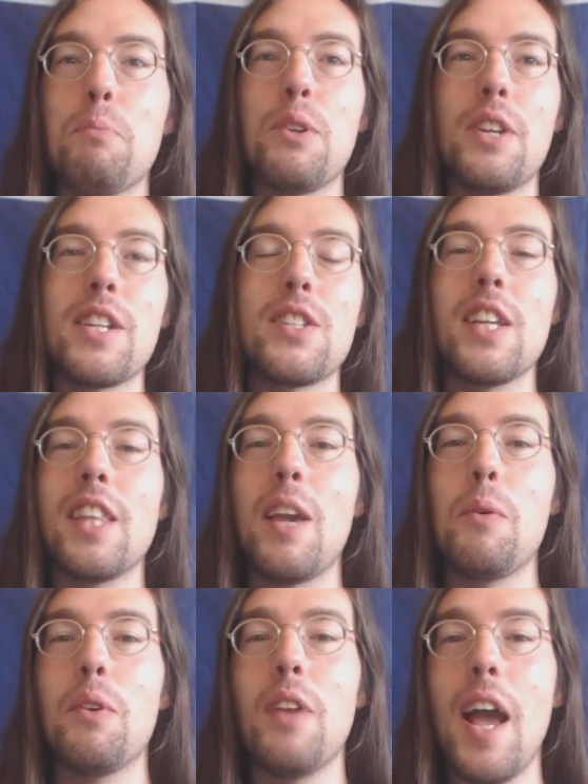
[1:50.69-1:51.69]
predicting
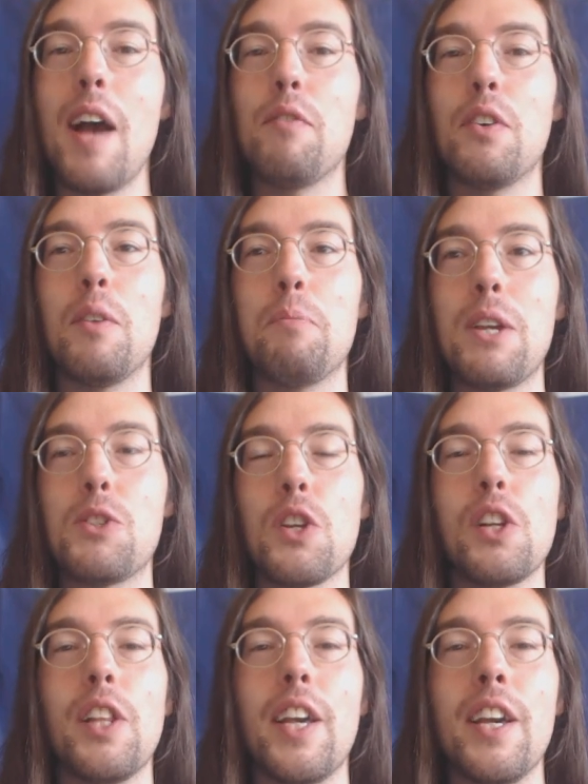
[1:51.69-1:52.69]
they would have
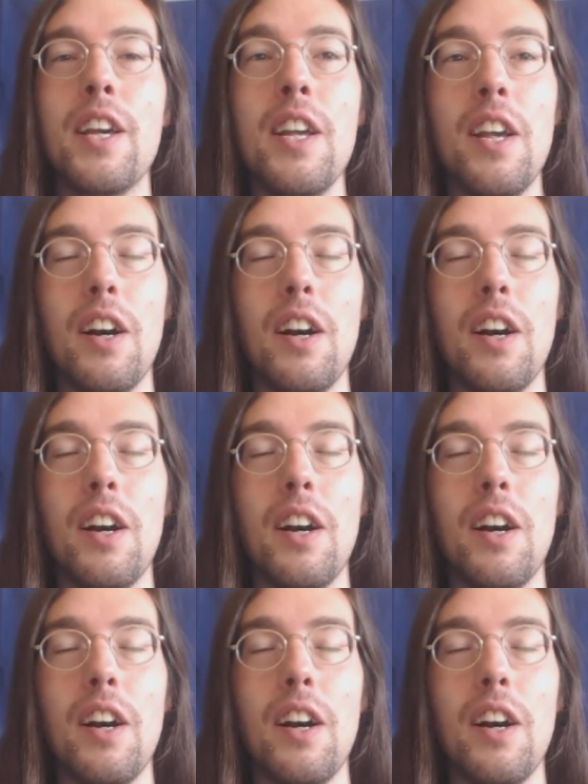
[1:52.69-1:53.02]
basically